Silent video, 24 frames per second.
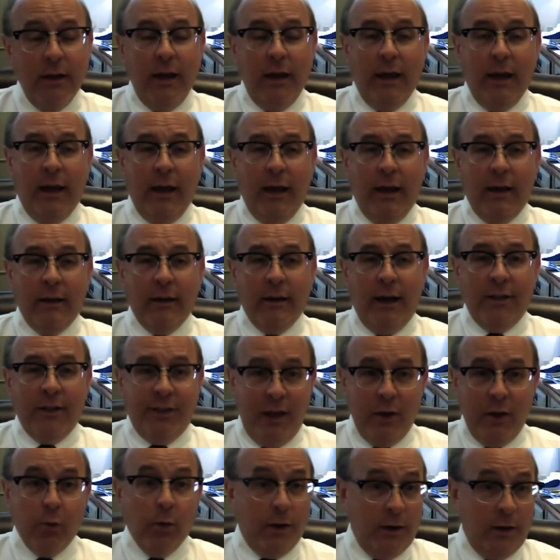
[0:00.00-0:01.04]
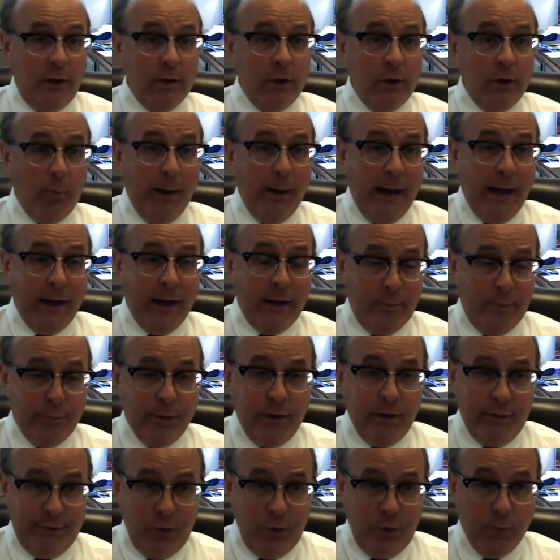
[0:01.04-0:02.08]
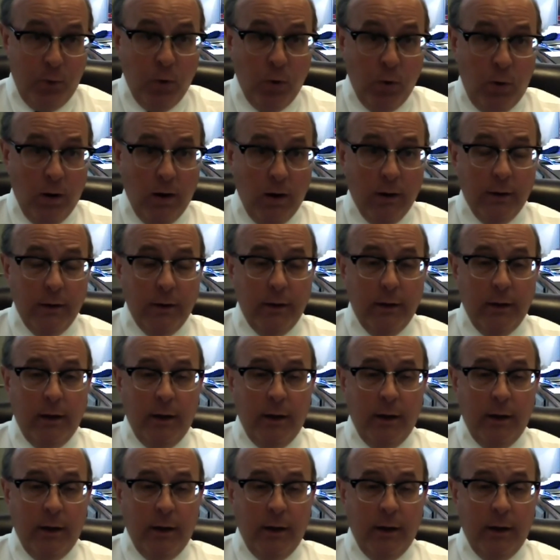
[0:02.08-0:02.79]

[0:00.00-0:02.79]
And I think we're going to go back and print a few more